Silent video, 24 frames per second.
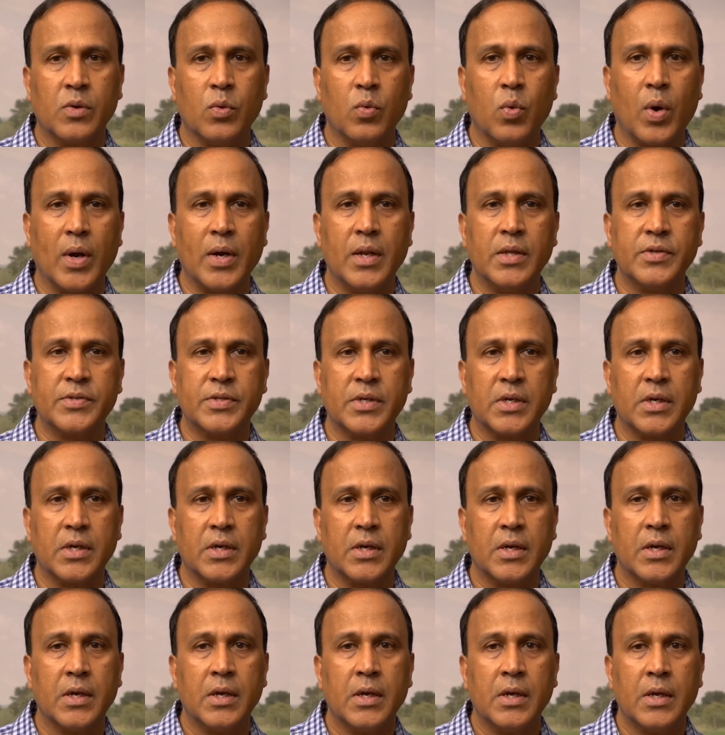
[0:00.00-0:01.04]
One is
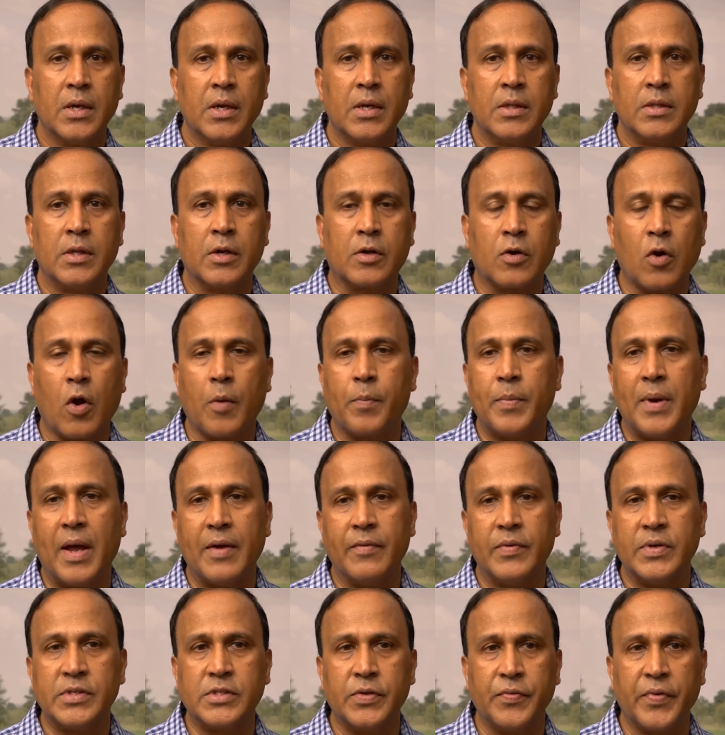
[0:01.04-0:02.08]
the crop
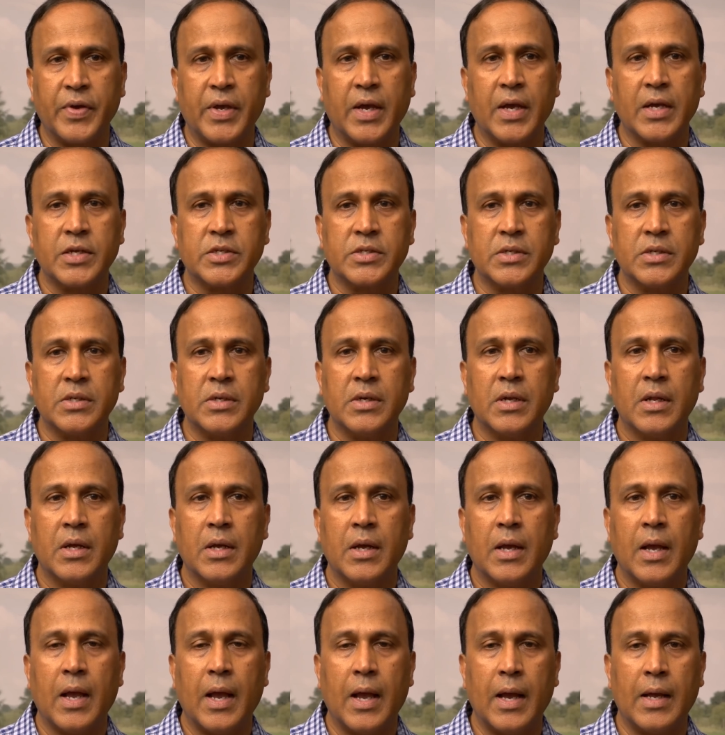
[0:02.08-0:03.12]
diversification
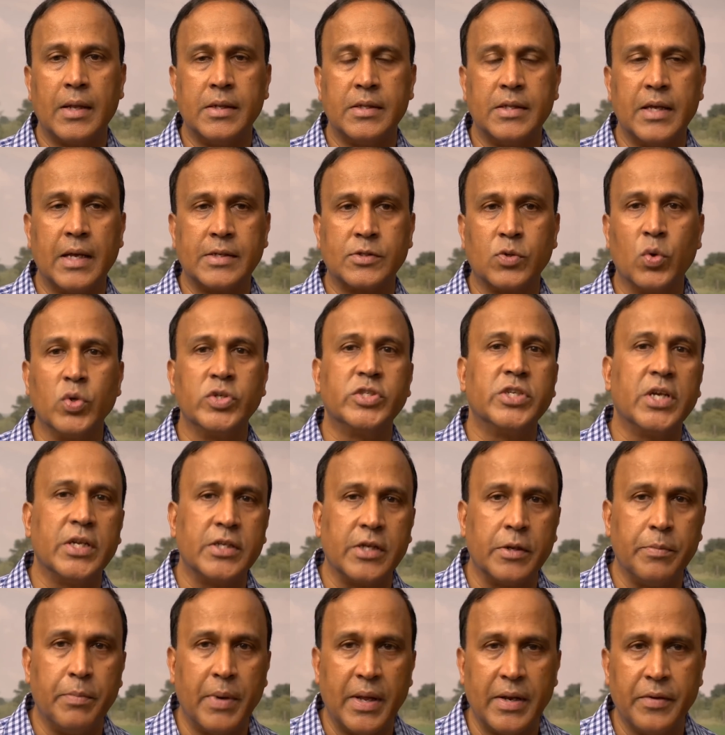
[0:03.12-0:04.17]
and the
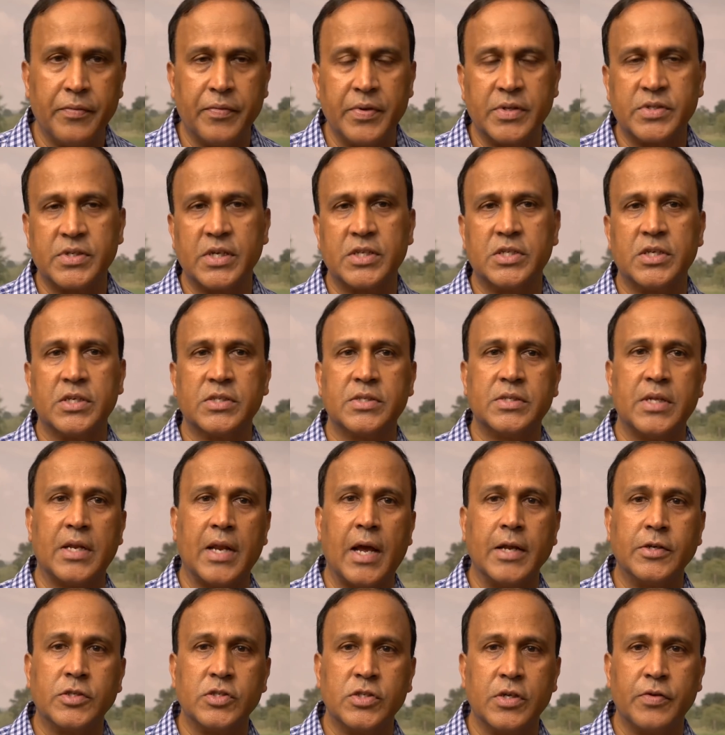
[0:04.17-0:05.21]
associated benefits such as the
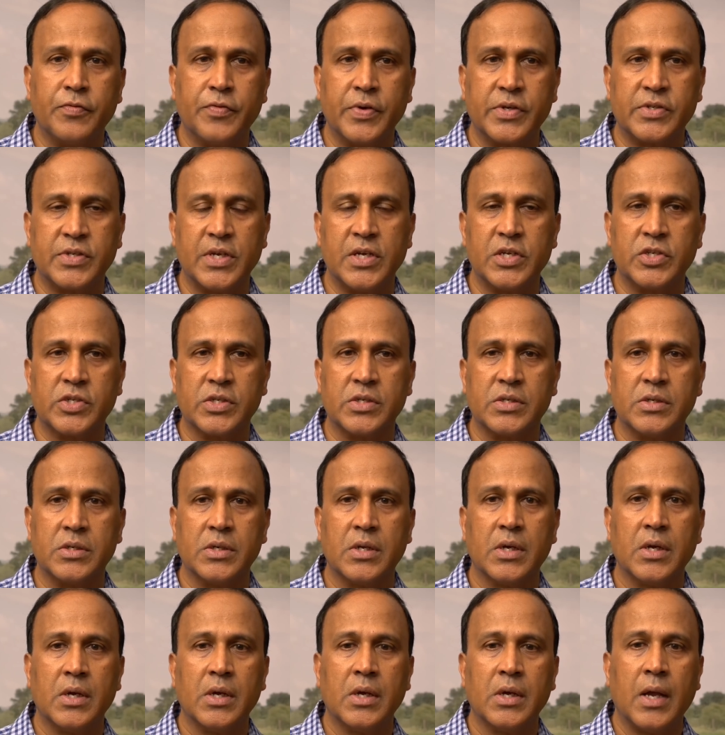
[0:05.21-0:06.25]
nitrogen fixation
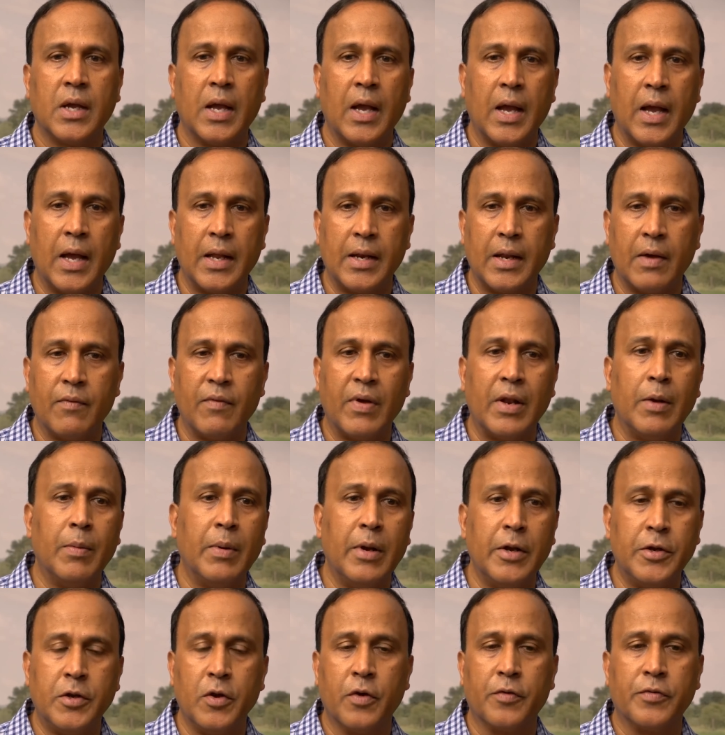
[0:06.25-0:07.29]
and
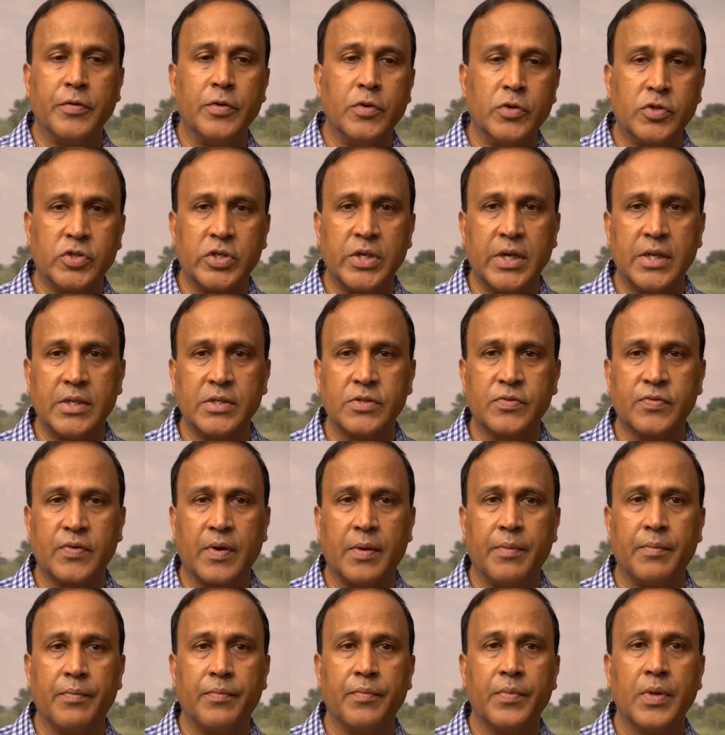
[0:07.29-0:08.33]
availability of nutrients
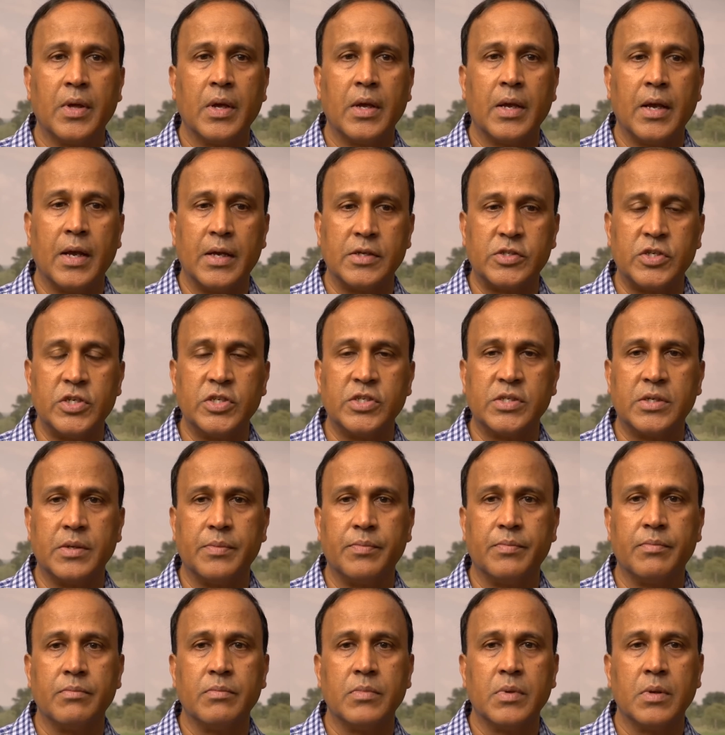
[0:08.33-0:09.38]
from a
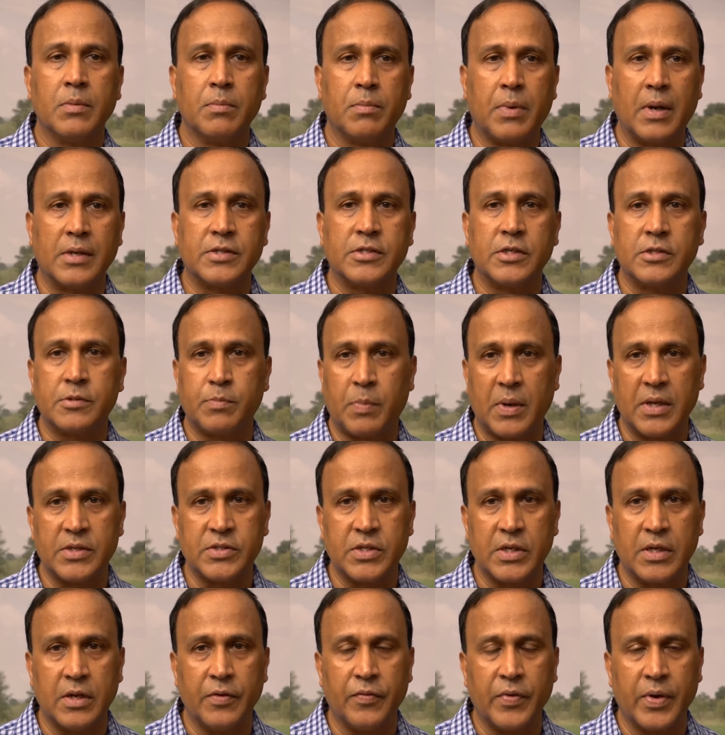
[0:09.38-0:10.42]
system. Pulses play a
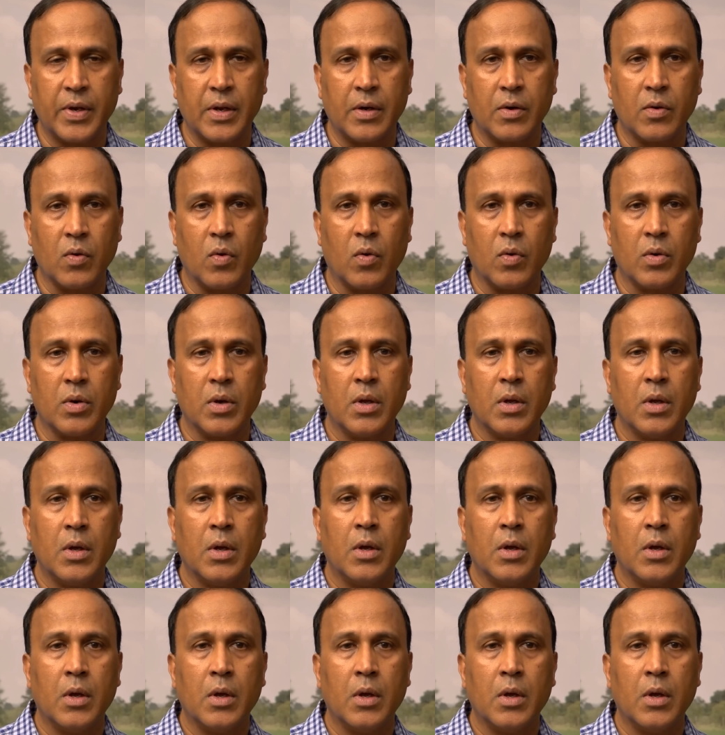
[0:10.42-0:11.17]
significant role.